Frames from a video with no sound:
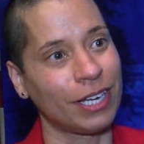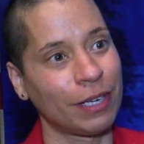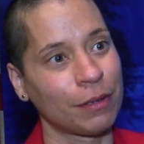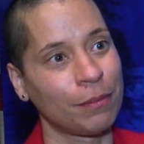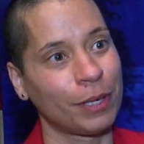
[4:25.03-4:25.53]

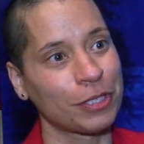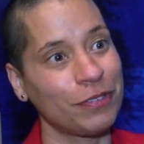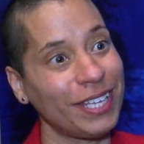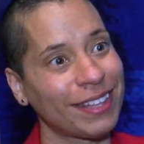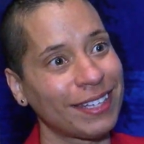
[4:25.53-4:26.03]
on March
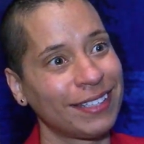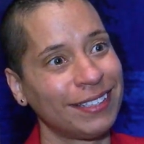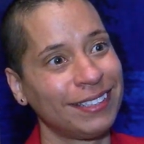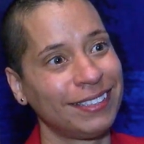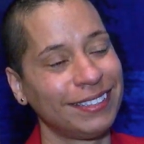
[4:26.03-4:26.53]
5th.
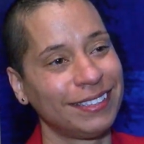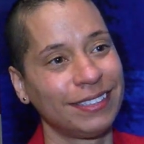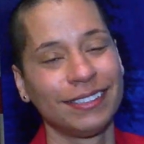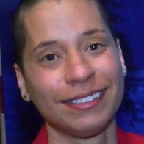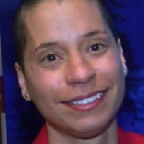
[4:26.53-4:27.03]

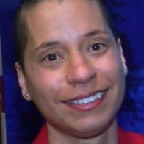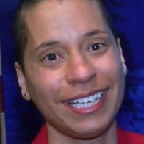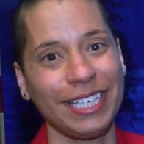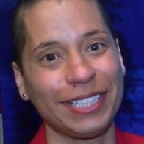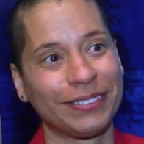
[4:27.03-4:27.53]

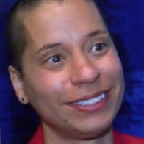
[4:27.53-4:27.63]
Thank you.